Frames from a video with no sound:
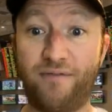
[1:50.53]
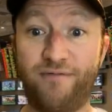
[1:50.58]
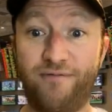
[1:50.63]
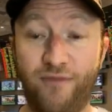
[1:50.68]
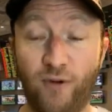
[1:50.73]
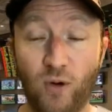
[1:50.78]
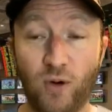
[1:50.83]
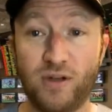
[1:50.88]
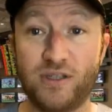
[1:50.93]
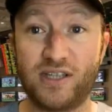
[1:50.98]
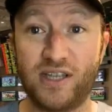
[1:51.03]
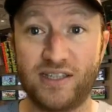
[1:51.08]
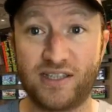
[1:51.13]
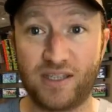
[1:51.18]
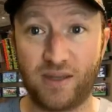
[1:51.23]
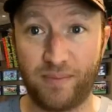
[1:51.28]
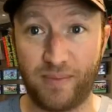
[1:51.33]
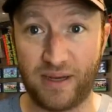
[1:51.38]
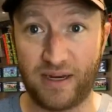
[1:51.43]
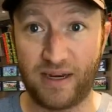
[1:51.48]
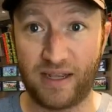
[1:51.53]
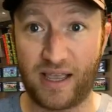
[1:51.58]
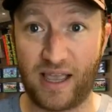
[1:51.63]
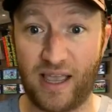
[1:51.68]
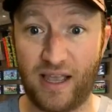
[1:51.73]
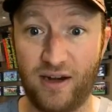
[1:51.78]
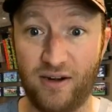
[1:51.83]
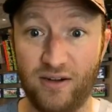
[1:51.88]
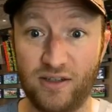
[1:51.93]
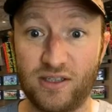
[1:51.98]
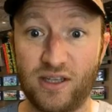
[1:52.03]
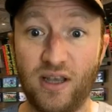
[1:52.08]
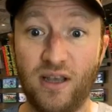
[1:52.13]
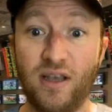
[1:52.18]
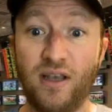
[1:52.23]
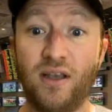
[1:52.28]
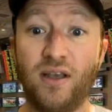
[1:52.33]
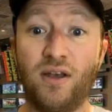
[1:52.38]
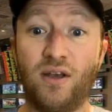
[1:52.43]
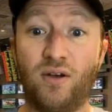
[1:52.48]
Four system indicators.
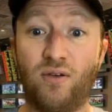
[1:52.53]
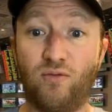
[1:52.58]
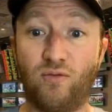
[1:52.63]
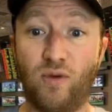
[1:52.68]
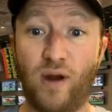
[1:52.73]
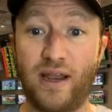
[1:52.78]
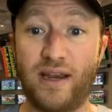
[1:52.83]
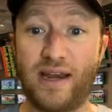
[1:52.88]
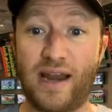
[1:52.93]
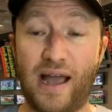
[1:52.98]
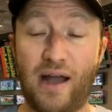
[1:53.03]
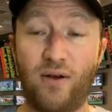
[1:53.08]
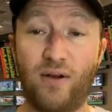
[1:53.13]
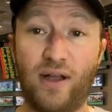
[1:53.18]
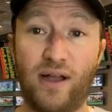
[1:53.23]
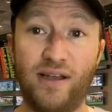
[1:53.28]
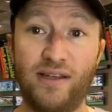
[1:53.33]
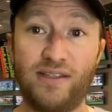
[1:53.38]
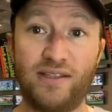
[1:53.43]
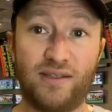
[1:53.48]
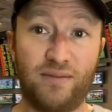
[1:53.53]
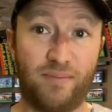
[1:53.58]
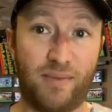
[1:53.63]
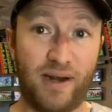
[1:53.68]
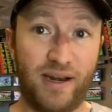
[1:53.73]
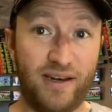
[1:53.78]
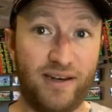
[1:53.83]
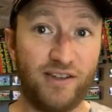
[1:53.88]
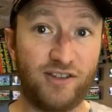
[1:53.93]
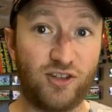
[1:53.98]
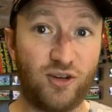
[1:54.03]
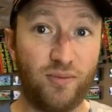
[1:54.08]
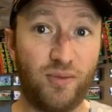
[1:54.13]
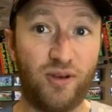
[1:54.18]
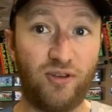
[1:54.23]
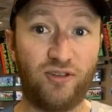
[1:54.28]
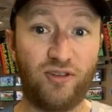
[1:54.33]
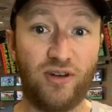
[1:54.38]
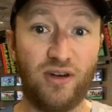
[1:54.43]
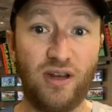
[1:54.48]
Right now, guys, the money
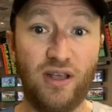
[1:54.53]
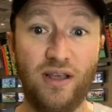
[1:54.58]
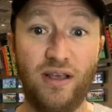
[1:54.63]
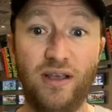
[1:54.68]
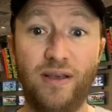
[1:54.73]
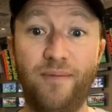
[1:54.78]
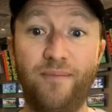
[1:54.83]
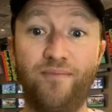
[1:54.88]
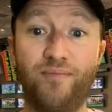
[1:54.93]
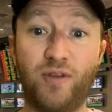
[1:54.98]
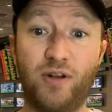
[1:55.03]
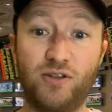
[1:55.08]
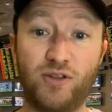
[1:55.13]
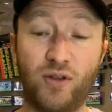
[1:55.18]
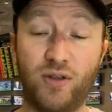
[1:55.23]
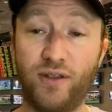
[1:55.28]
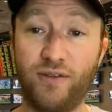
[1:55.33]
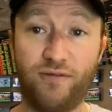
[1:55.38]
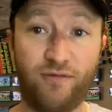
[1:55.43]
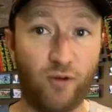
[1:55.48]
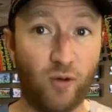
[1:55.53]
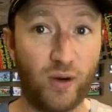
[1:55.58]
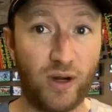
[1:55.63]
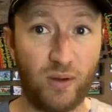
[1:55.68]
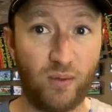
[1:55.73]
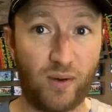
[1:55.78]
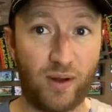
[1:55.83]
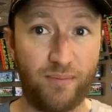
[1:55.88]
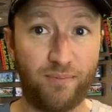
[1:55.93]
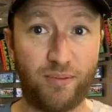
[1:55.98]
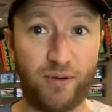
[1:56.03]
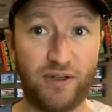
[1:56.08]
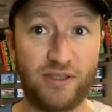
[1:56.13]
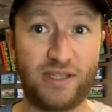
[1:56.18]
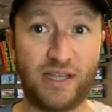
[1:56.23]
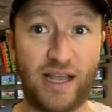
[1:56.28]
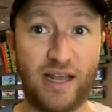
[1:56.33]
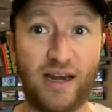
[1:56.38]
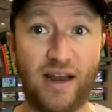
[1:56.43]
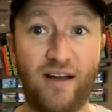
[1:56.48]
distribution, there's only
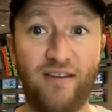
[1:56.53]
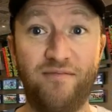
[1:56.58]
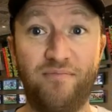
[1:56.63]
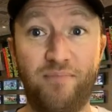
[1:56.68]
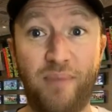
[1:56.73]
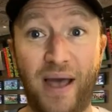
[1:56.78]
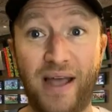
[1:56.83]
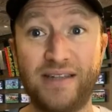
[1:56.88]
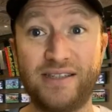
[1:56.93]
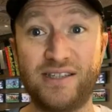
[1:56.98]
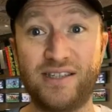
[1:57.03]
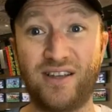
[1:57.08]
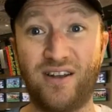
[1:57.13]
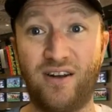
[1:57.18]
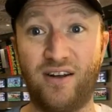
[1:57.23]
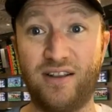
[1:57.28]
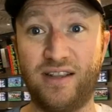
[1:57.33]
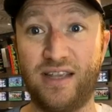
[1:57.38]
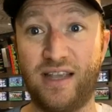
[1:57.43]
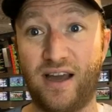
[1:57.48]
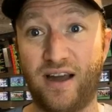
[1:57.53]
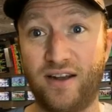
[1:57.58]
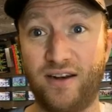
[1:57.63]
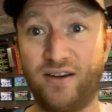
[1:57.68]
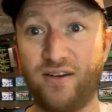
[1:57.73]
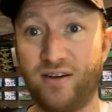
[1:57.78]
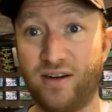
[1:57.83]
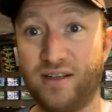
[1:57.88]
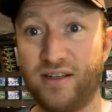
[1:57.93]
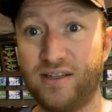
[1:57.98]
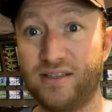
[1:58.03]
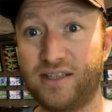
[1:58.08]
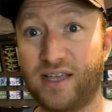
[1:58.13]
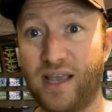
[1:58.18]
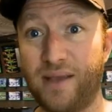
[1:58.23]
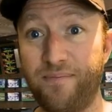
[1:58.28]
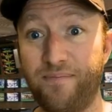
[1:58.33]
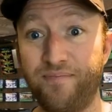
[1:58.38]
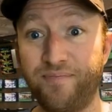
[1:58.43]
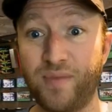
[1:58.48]
41% of bets on the under in this
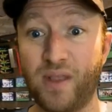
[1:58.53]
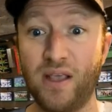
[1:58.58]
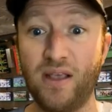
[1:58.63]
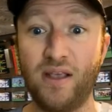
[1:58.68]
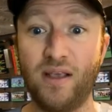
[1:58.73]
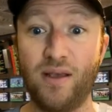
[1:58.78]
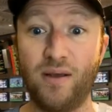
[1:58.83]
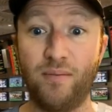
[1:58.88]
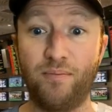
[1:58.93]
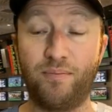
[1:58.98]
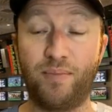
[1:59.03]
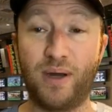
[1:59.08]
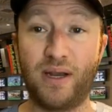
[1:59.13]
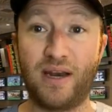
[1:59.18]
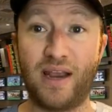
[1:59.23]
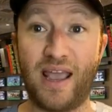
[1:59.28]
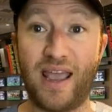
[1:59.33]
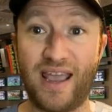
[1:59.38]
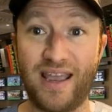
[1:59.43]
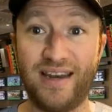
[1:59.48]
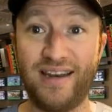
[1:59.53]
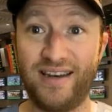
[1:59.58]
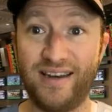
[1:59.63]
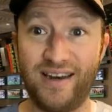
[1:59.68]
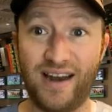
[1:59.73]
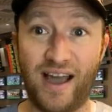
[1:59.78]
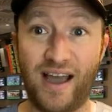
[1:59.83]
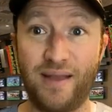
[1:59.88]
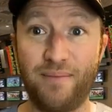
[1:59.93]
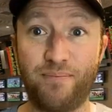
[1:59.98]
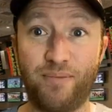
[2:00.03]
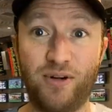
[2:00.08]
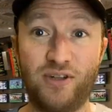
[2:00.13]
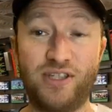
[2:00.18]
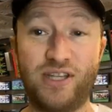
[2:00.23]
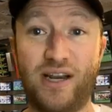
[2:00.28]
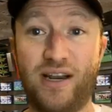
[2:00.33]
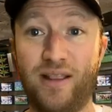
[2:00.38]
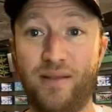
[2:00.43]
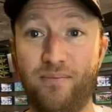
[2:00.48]
game, but
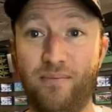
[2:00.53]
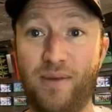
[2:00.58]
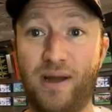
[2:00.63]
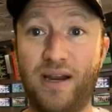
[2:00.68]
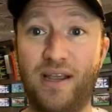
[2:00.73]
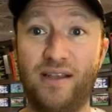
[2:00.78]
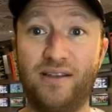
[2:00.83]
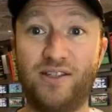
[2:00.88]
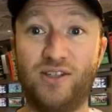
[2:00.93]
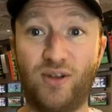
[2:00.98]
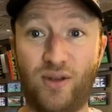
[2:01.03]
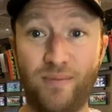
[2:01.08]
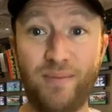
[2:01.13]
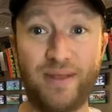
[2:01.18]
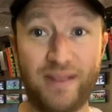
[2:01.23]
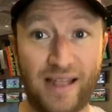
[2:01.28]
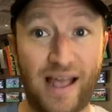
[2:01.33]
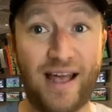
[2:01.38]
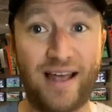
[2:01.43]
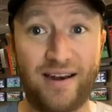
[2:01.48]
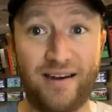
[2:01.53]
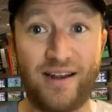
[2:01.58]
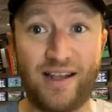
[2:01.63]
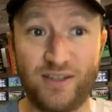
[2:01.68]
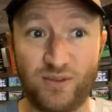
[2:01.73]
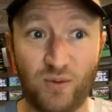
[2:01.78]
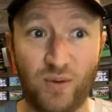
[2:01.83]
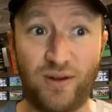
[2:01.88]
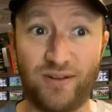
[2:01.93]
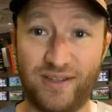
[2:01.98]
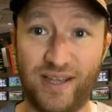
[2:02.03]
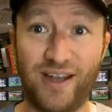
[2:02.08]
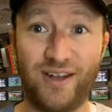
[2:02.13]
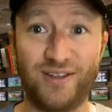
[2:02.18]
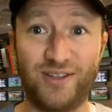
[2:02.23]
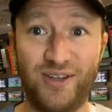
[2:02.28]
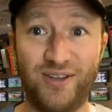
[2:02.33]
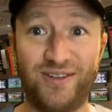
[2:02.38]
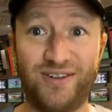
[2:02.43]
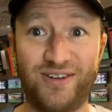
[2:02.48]
89% of the money. So, I mean, that as well tells you